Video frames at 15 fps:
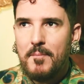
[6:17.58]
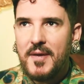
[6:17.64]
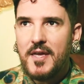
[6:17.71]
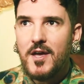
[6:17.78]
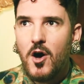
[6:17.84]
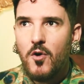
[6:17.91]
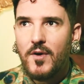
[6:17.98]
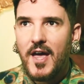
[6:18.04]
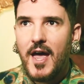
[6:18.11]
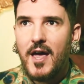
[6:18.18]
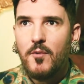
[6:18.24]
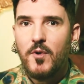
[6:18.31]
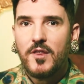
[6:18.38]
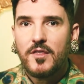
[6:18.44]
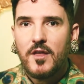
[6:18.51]
Be okay
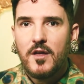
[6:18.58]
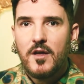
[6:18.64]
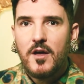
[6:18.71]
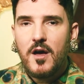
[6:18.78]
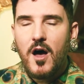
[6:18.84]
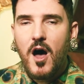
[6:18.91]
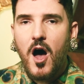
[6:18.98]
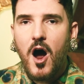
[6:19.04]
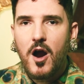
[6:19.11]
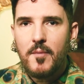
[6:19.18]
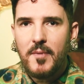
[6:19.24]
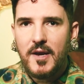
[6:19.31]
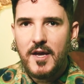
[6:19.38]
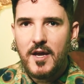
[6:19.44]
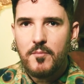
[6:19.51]
with
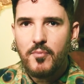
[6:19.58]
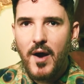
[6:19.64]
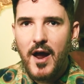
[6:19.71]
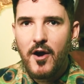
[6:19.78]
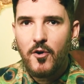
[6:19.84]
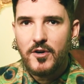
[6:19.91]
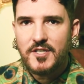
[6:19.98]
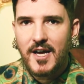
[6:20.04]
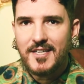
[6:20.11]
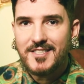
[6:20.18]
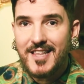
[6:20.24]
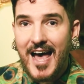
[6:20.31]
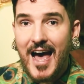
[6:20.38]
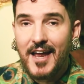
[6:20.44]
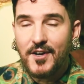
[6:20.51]
harmony and prioritize
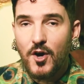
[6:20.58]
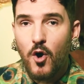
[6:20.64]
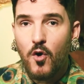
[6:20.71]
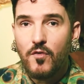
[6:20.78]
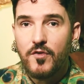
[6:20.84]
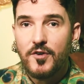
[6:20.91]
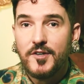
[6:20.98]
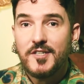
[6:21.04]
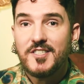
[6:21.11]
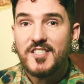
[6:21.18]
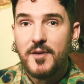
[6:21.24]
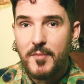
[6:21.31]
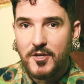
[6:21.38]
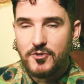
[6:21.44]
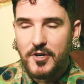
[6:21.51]
that over
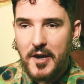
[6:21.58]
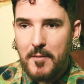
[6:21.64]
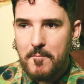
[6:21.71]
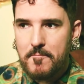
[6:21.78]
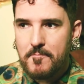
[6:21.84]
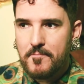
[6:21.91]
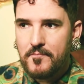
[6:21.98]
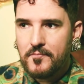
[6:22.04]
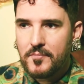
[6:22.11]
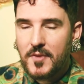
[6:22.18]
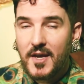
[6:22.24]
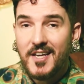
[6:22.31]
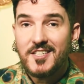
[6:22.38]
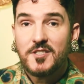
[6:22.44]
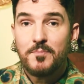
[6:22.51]
symmetry,
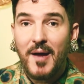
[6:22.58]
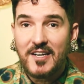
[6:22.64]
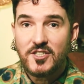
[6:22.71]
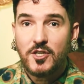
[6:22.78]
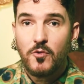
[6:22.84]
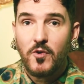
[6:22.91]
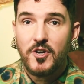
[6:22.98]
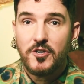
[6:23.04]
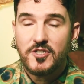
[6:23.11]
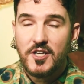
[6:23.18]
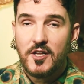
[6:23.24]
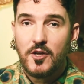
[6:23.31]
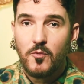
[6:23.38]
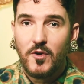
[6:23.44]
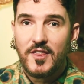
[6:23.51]
especially when you're
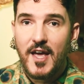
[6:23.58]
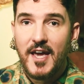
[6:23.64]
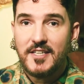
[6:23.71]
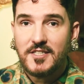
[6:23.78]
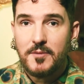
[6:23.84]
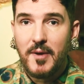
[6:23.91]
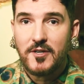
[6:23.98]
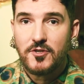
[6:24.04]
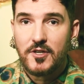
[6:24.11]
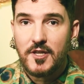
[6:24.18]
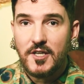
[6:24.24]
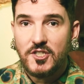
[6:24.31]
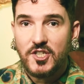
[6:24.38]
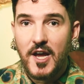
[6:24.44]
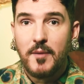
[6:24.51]
dealing with
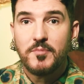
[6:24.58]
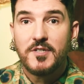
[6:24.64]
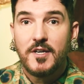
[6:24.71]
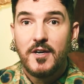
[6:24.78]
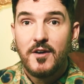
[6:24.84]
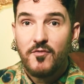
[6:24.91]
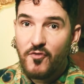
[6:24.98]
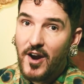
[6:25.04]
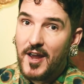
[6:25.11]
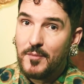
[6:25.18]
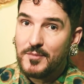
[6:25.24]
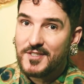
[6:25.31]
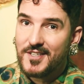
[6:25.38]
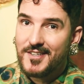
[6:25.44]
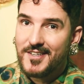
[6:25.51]
asymmetrically shaped
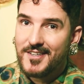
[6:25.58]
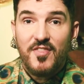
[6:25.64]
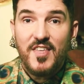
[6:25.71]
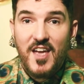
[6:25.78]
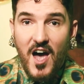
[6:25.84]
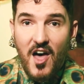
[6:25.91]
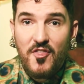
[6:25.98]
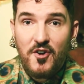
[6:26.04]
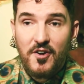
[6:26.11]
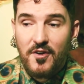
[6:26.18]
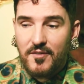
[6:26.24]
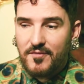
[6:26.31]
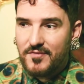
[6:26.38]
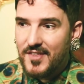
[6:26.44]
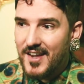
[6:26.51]
frames. The
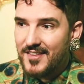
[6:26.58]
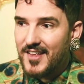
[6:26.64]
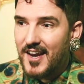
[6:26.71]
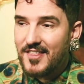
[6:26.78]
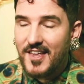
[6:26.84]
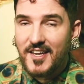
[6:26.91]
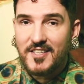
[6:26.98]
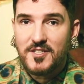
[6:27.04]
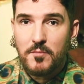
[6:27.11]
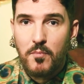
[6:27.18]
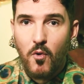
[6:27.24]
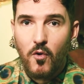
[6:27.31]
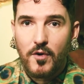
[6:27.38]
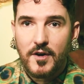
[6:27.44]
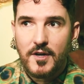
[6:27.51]
other thing that I think is
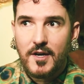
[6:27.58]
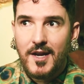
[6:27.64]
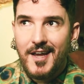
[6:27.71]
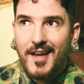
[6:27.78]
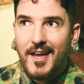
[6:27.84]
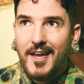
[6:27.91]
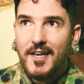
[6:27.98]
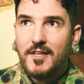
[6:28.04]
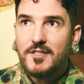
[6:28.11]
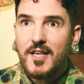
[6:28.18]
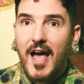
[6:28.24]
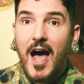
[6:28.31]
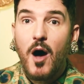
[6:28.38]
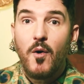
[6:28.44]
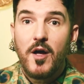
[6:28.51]
important is
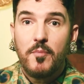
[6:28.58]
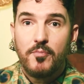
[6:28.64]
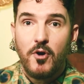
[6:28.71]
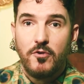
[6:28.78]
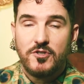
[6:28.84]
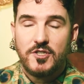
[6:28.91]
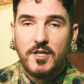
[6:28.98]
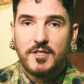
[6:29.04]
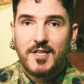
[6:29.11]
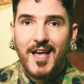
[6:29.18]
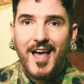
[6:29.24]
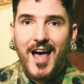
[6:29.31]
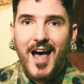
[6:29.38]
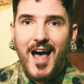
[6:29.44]
how I approach this.